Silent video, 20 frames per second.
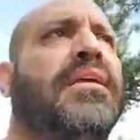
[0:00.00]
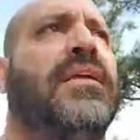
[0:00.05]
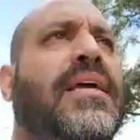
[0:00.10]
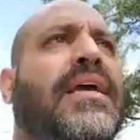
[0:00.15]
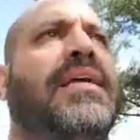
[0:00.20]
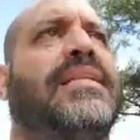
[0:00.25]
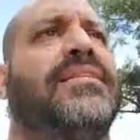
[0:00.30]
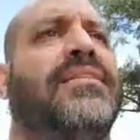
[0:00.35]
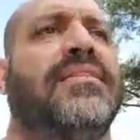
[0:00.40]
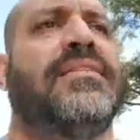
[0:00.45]

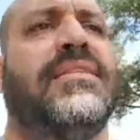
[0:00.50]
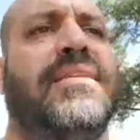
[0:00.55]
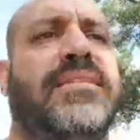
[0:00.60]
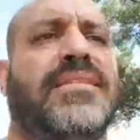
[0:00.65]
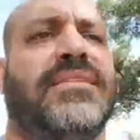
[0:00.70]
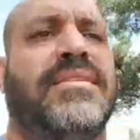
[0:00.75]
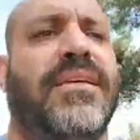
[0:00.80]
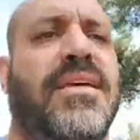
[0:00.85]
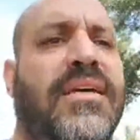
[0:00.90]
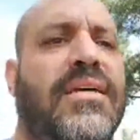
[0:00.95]
at
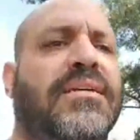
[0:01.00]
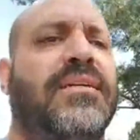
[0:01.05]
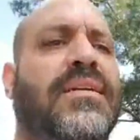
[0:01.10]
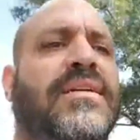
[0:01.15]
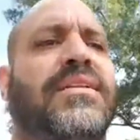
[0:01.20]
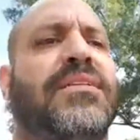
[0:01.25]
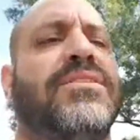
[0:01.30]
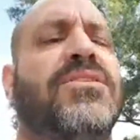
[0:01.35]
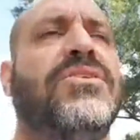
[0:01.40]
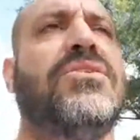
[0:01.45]
this
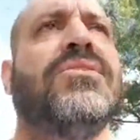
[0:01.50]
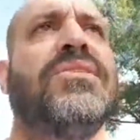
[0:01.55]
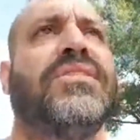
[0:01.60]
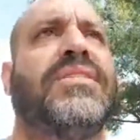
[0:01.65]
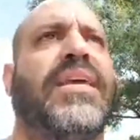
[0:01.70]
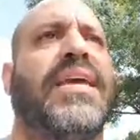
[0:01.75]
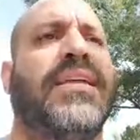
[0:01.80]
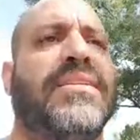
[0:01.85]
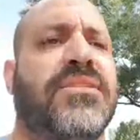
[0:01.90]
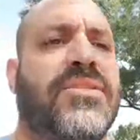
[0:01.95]

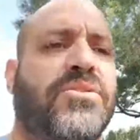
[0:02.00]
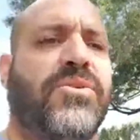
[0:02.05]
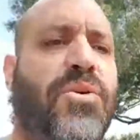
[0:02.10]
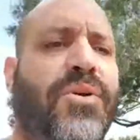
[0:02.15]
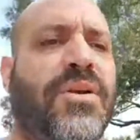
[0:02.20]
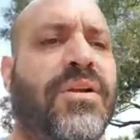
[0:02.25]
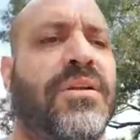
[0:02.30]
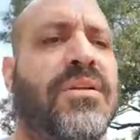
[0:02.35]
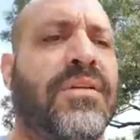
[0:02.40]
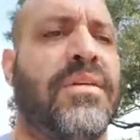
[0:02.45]
newsstand
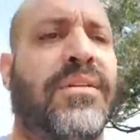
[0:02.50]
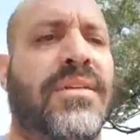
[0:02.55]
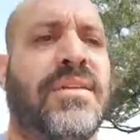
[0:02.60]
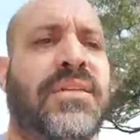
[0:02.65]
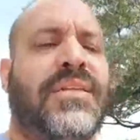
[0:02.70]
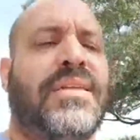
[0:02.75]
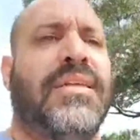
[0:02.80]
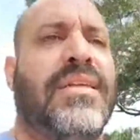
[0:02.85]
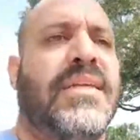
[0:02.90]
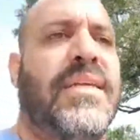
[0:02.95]
store
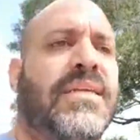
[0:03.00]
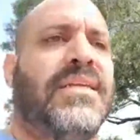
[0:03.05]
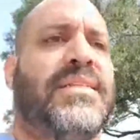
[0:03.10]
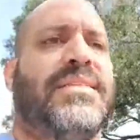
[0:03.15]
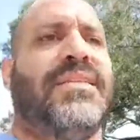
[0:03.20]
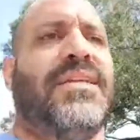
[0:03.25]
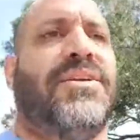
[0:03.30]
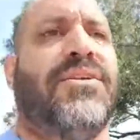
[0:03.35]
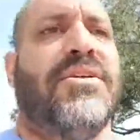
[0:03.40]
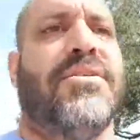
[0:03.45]

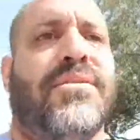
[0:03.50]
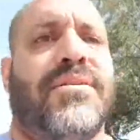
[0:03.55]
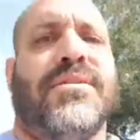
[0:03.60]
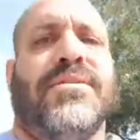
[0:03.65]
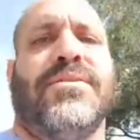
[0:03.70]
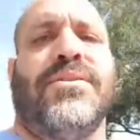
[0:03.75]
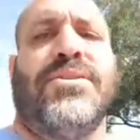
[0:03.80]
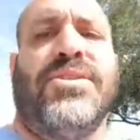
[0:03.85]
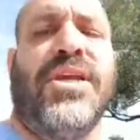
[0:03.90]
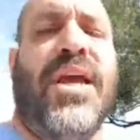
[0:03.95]
near
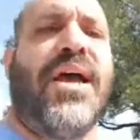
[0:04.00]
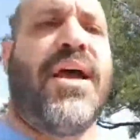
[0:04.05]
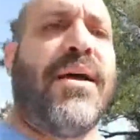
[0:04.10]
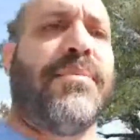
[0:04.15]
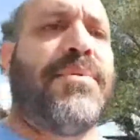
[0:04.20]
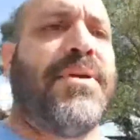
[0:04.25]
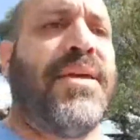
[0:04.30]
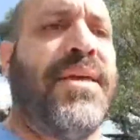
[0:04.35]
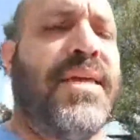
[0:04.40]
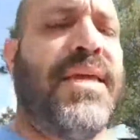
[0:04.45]
her
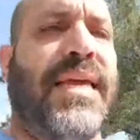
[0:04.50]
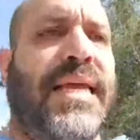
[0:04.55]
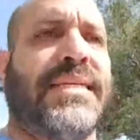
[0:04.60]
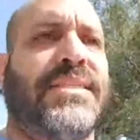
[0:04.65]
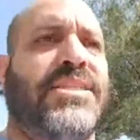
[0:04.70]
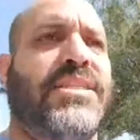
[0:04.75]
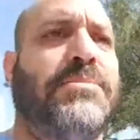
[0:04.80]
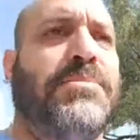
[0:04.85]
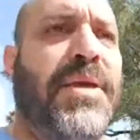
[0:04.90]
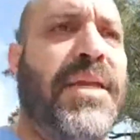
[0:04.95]
job,
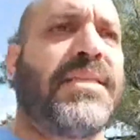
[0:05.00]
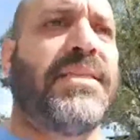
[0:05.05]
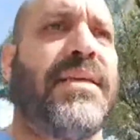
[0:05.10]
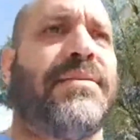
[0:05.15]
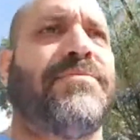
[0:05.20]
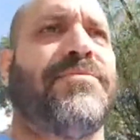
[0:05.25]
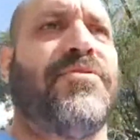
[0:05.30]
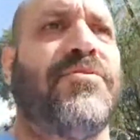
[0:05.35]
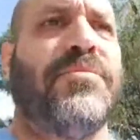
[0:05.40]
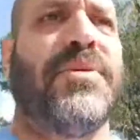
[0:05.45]
and she picked
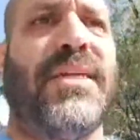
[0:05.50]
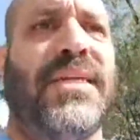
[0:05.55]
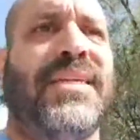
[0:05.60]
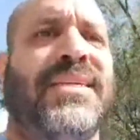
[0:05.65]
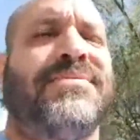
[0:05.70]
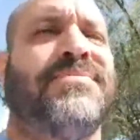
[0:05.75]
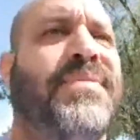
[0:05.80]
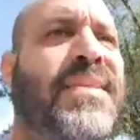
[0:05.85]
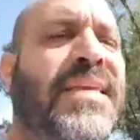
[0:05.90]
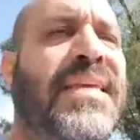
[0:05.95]
up for me.
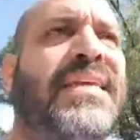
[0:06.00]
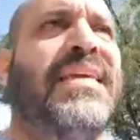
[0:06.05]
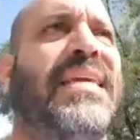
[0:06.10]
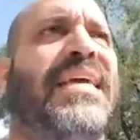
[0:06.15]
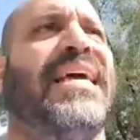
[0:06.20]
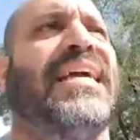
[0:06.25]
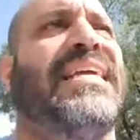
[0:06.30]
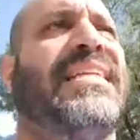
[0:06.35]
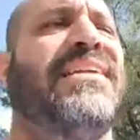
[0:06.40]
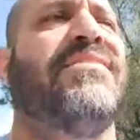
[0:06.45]

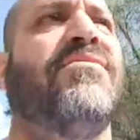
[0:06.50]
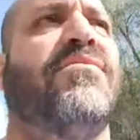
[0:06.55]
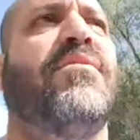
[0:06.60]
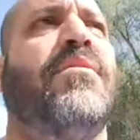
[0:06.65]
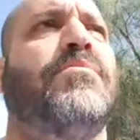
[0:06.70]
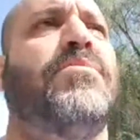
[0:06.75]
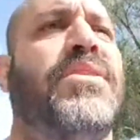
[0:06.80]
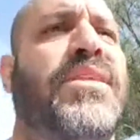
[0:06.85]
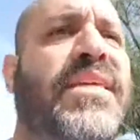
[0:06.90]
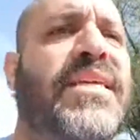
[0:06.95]
I can never
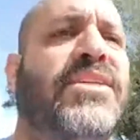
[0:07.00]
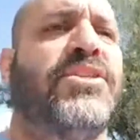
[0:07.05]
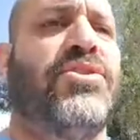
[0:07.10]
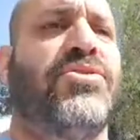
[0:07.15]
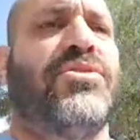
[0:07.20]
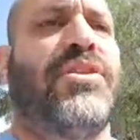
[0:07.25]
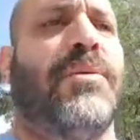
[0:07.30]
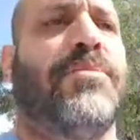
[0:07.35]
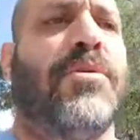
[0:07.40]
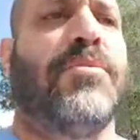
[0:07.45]
remember the
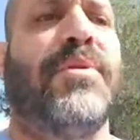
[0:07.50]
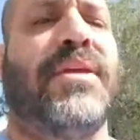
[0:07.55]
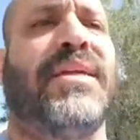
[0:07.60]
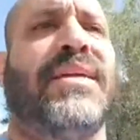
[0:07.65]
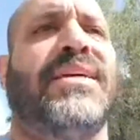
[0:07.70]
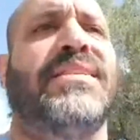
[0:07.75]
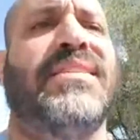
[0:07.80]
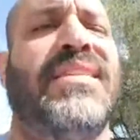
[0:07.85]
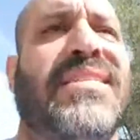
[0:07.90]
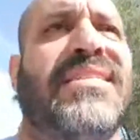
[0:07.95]
issue number
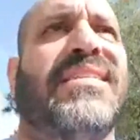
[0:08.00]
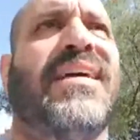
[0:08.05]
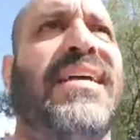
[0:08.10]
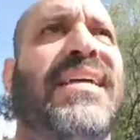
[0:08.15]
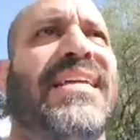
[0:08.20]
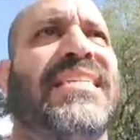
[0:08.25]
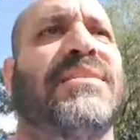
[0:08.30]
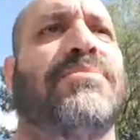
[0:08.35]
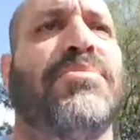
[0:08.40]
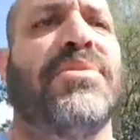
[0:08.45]
because it's
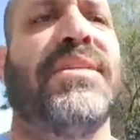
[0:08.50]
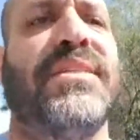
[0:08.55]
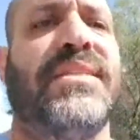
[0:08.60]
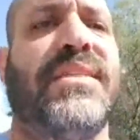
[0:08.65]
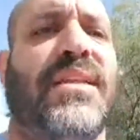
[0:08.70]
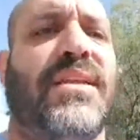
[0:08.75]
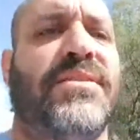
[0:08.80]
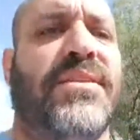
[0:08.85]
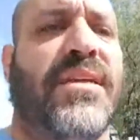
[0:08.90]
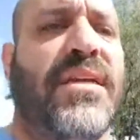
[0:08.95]
not
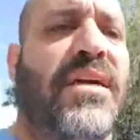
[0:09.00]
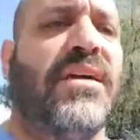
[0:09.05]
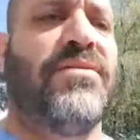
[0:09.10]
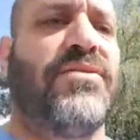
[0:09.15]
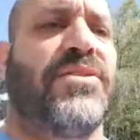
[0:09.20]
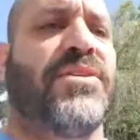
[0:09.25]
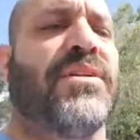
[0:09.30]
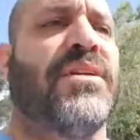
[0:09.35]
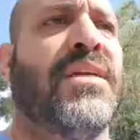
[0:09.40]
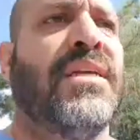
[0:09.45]
explicit on the
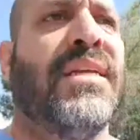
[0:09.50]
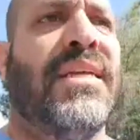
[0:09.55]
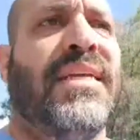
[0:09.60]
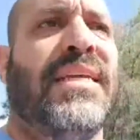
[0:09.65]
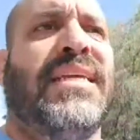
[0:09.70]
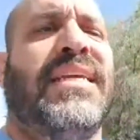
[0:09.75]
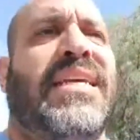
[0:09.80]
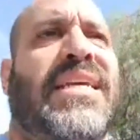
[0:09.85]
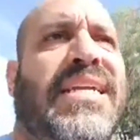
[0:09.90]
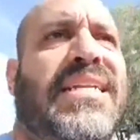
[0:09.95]
cover.
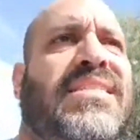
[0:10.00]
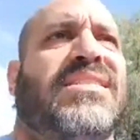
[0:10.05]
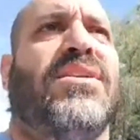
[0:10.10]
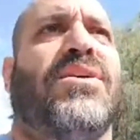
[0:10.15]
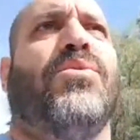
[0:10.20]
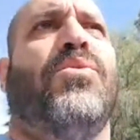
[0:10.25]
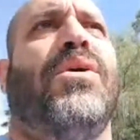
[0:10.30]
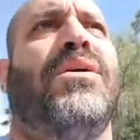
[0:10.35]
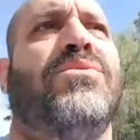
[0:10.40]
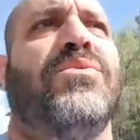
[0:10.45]
It's
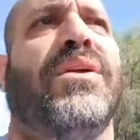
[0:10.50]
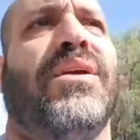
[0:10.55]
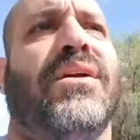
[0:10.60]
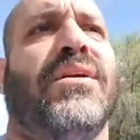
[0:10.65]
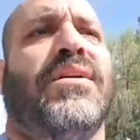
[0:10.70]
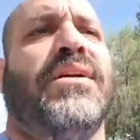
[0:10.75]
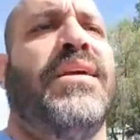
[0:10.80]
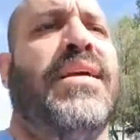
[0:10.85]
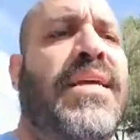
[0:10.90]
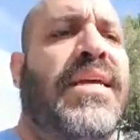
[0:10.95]
the one
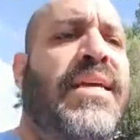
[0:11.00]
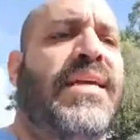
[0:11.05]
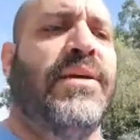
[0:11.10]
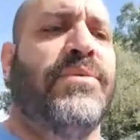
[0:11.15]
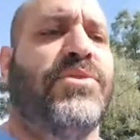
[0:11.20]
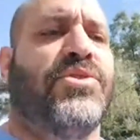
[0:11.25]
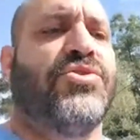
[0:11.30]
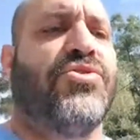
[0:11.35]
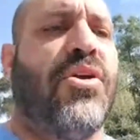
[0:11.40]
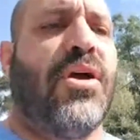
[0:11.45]
where it
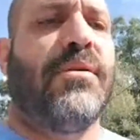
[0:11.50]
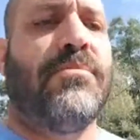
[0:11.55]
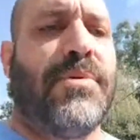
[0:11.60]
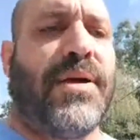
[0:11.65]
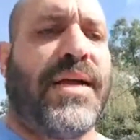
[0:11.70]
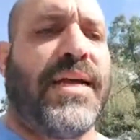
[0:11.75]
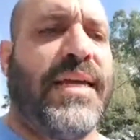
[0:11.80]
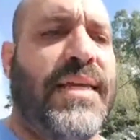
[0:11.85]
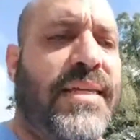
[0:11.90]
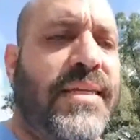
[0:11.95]
was drawn
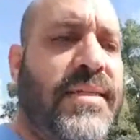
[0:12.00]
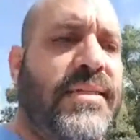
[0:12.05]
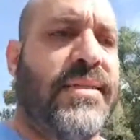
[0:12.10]
by